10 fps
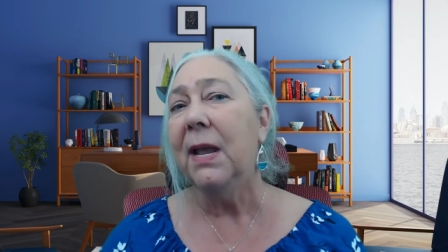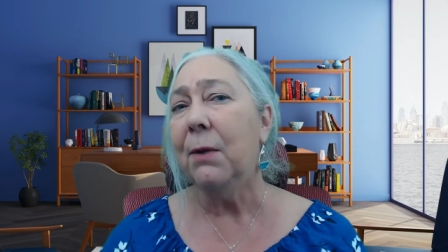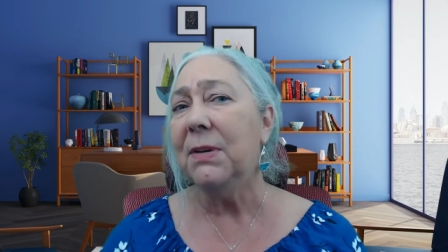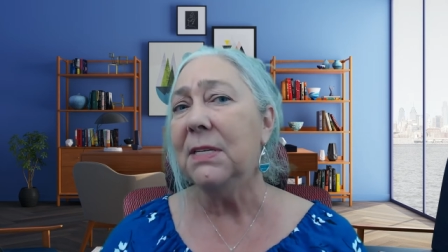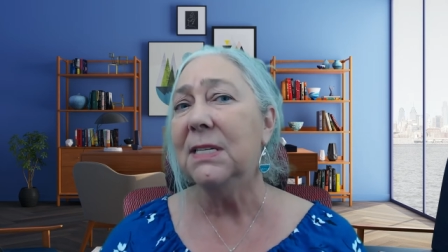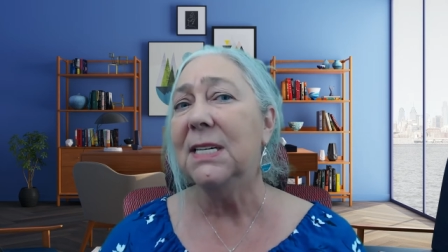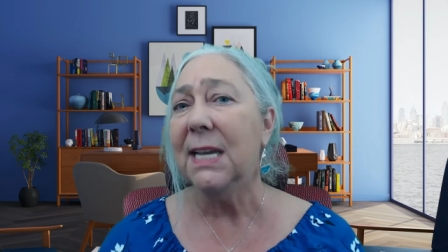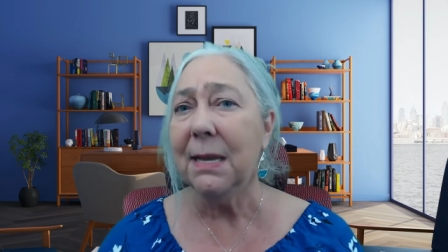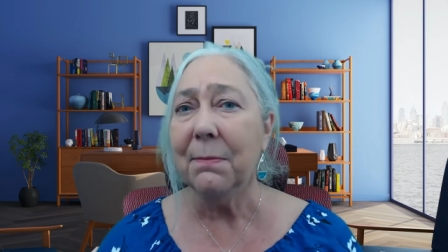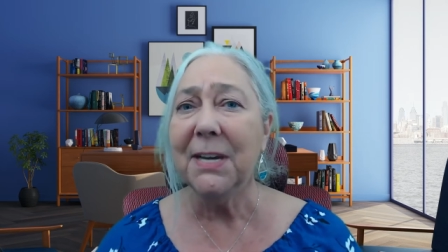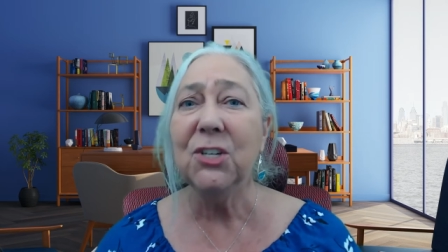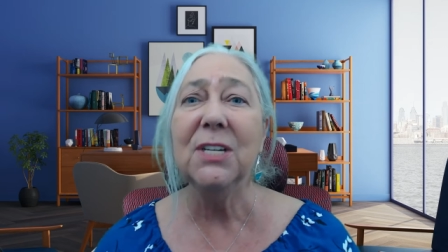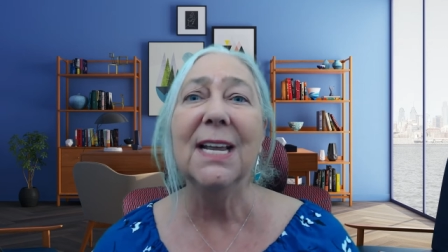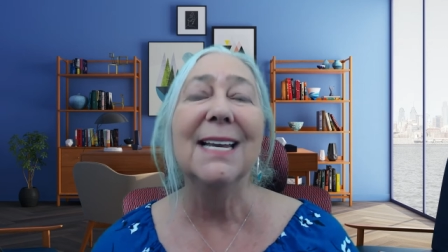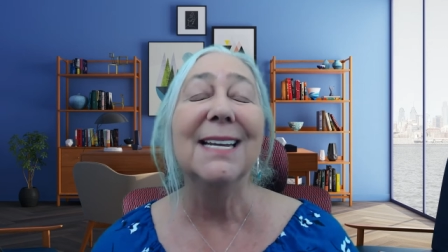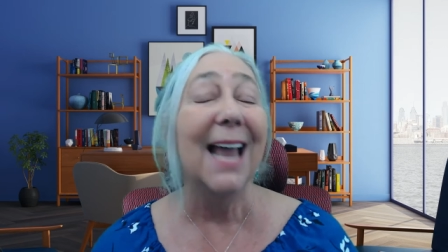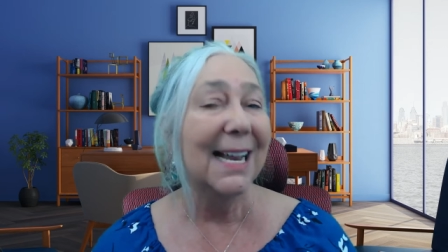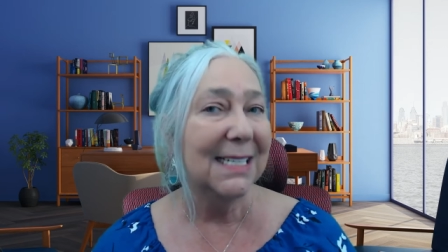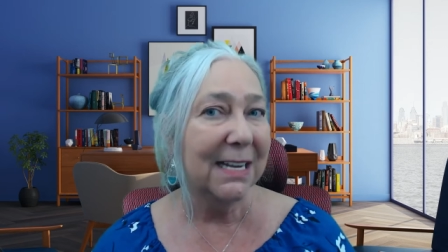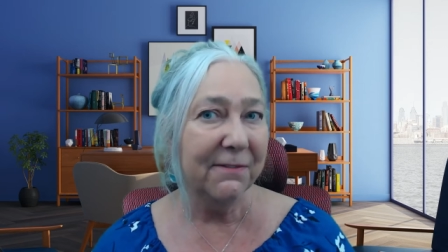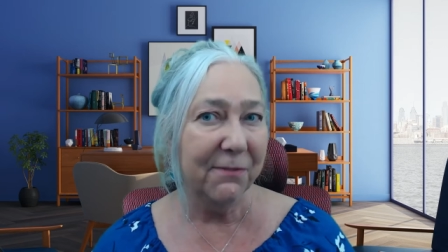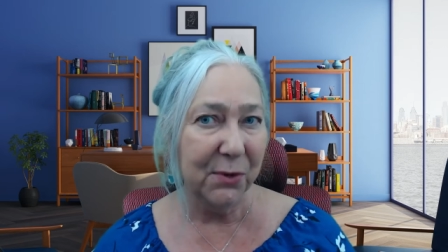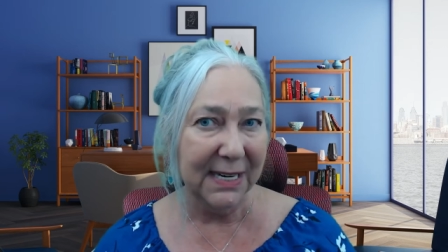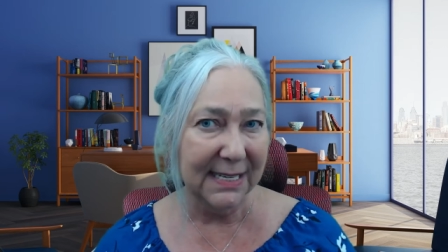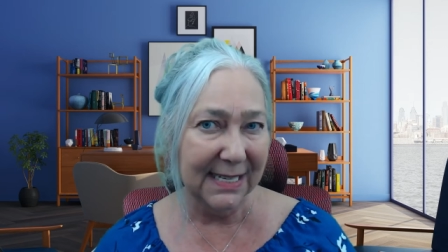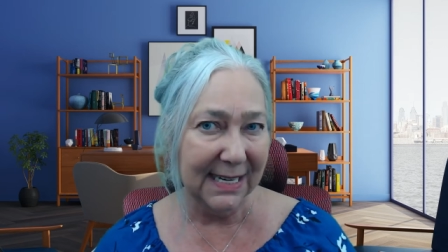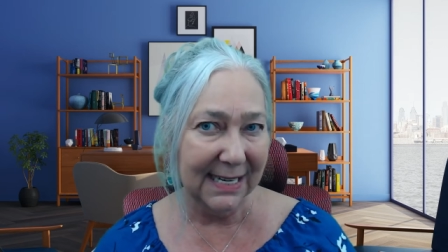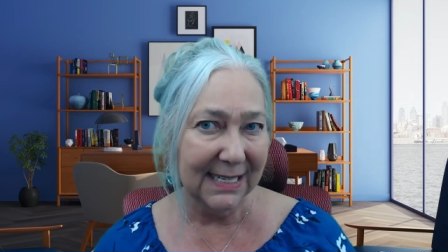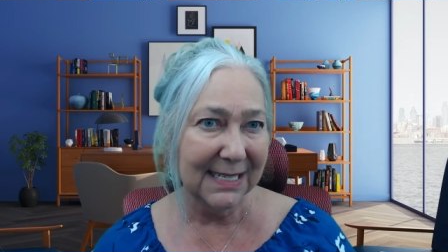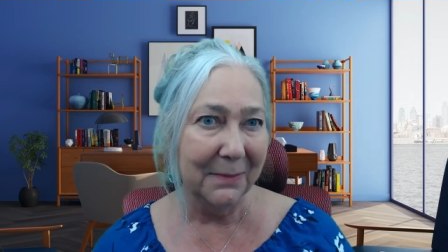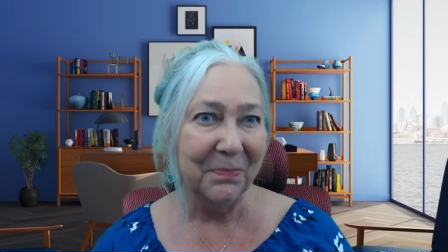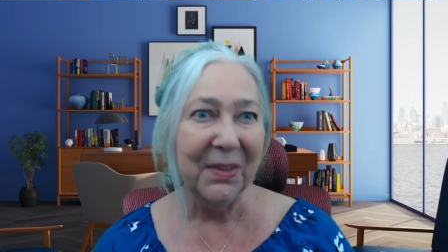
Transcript: It was decommissioned in 1946.